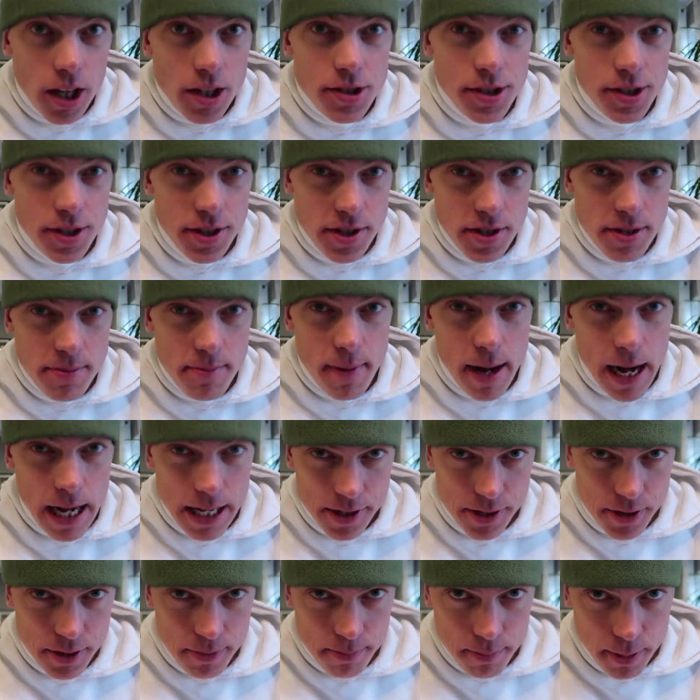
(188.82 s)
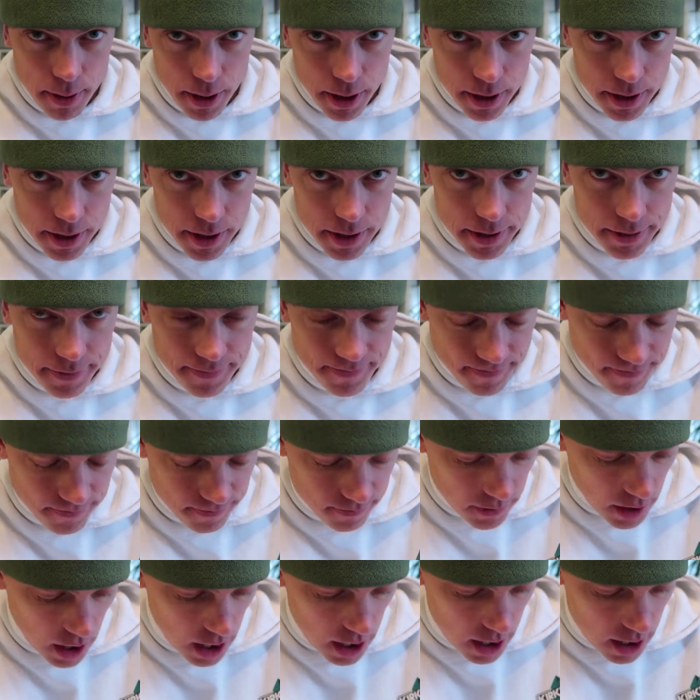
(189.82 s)
So this is a monster book.
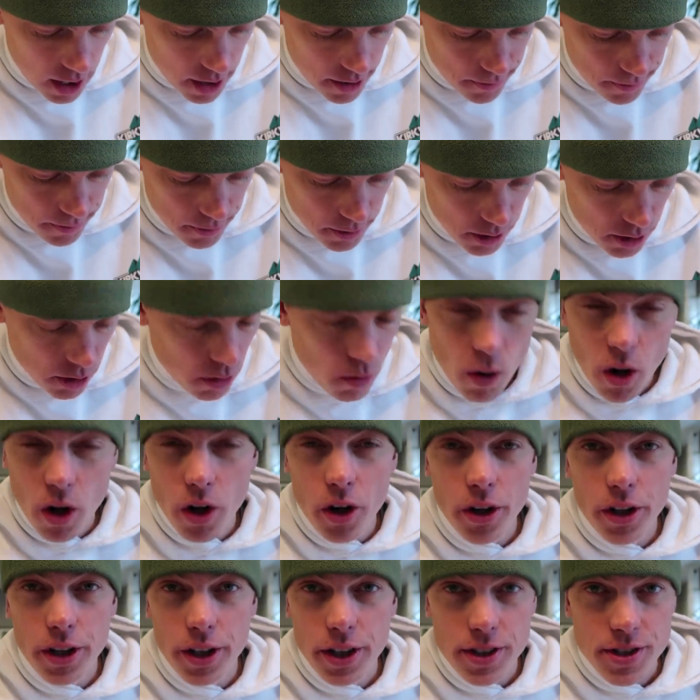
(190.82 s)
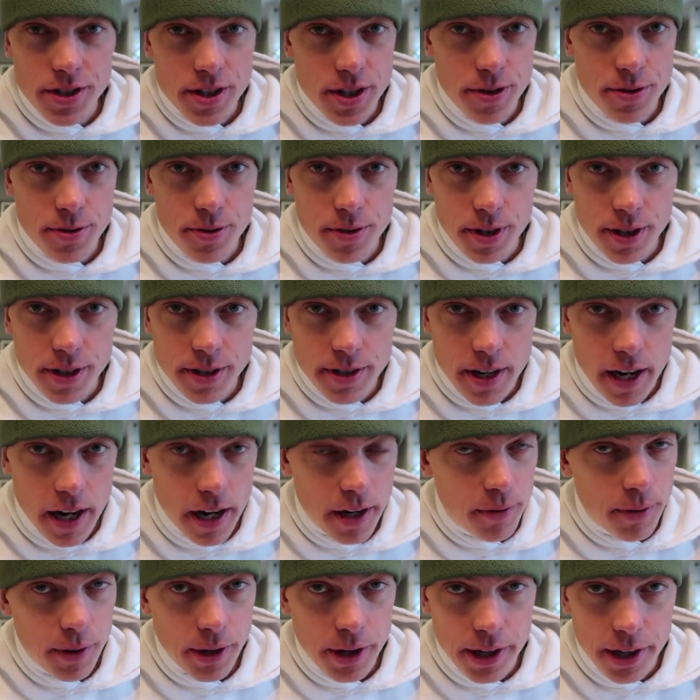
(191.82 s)
You all aren't gonna sit through the
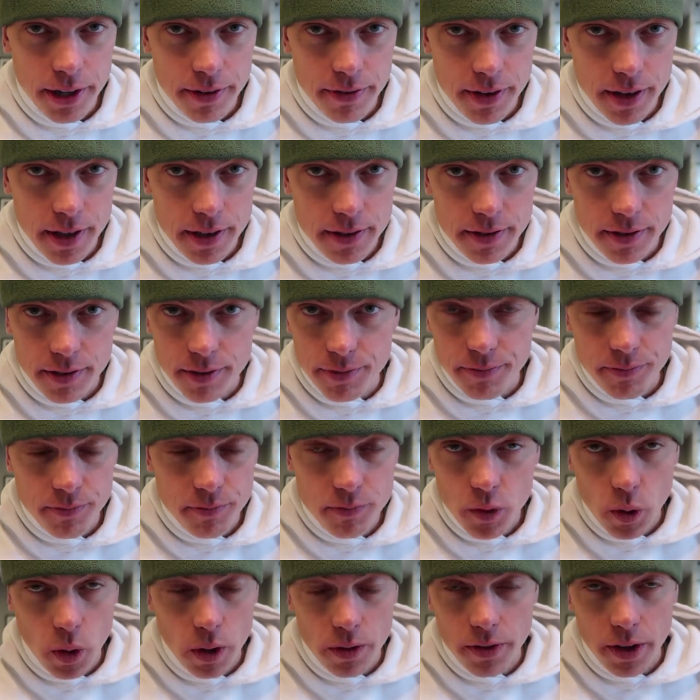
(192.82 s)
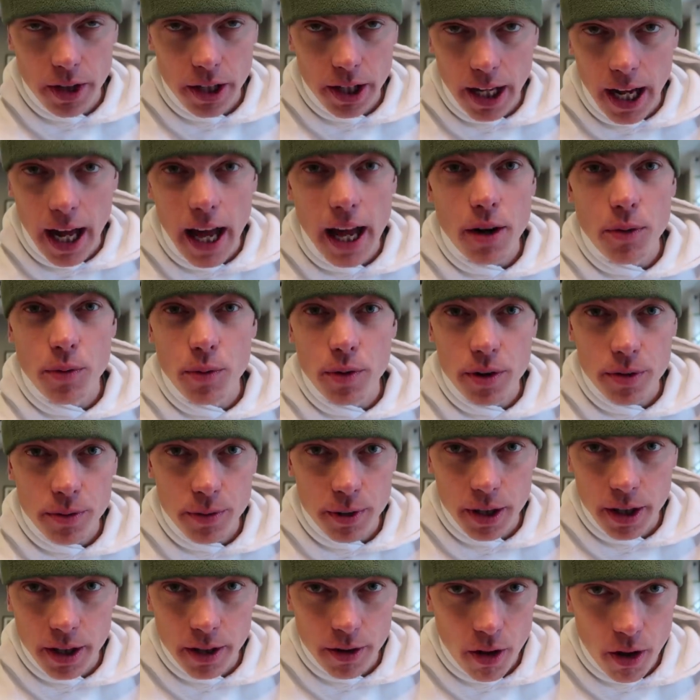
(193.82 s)
entire reading of this, and quite frankly, I don't wanna
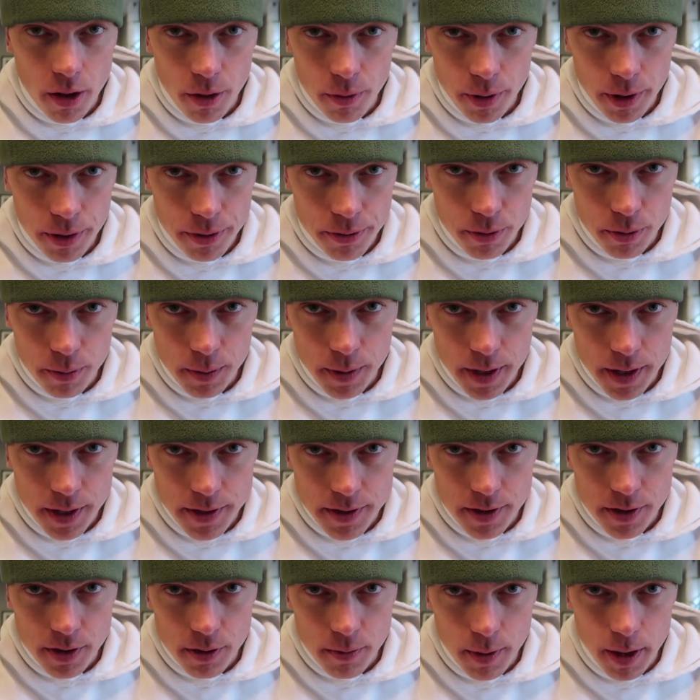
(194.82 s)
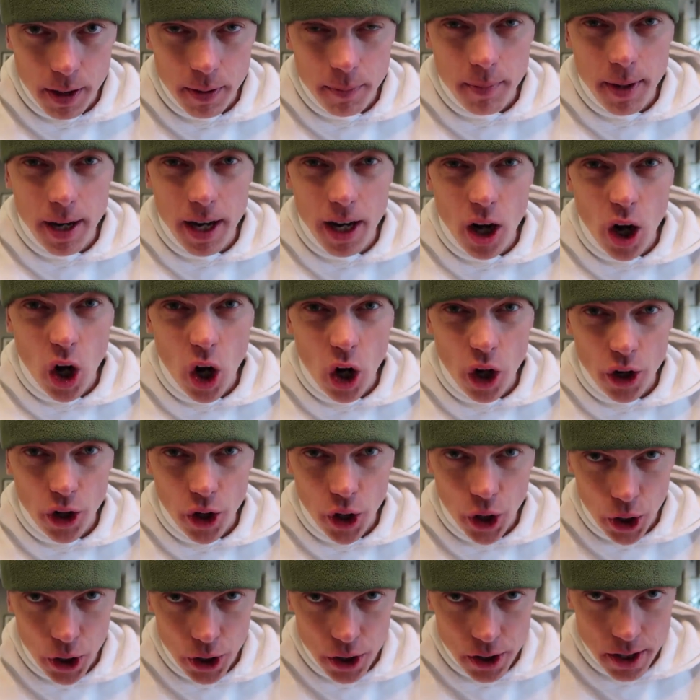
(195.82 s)
read it all the way through because it'll make my heart
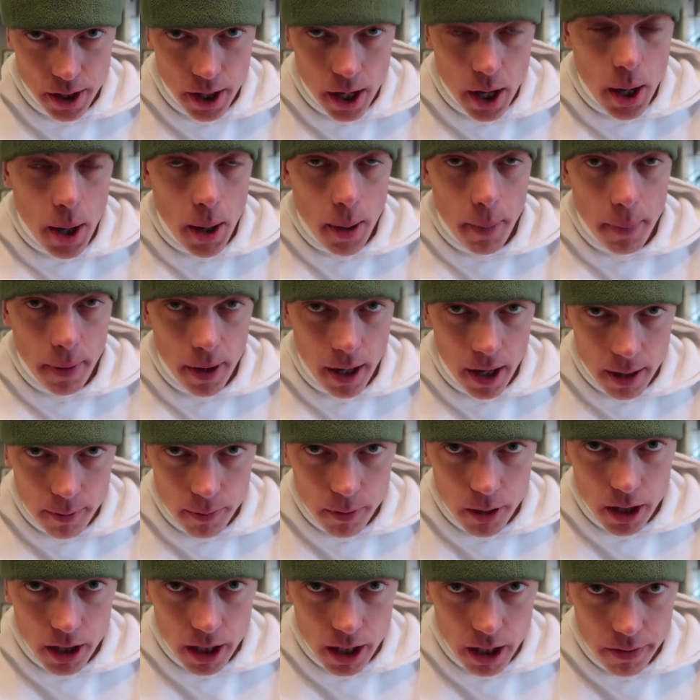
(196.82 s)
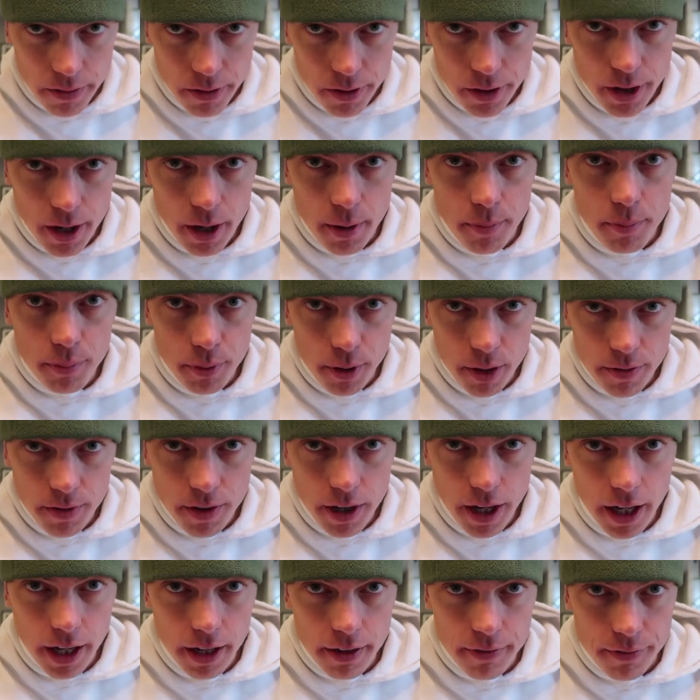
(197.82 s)
hurt. But I am gonna give you the
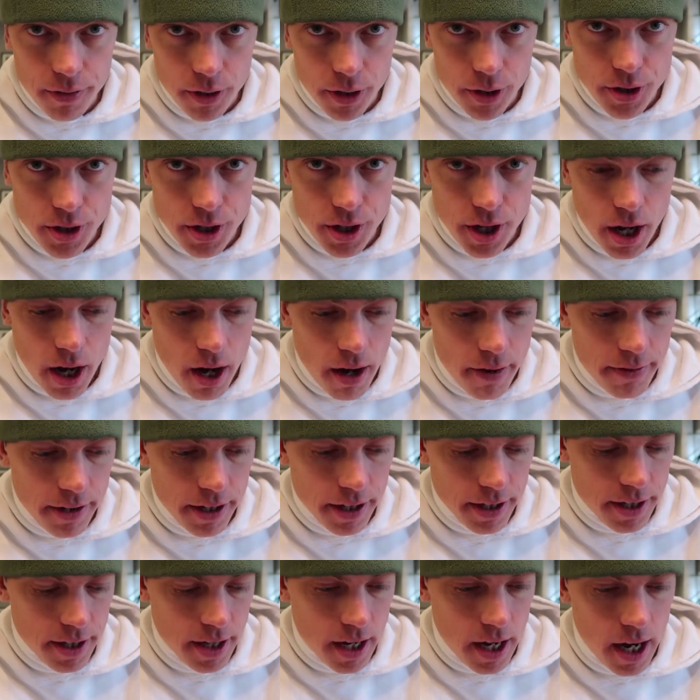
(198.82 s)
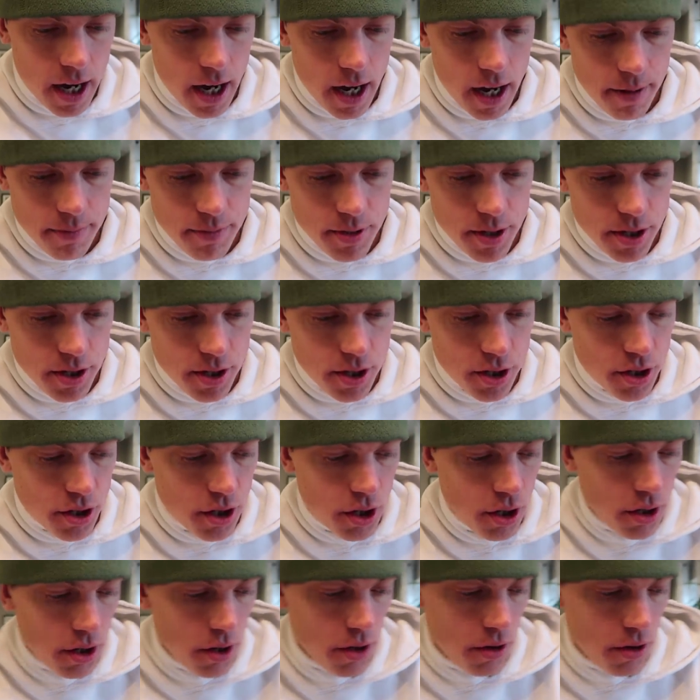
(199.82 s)
abbreviated version of it just to show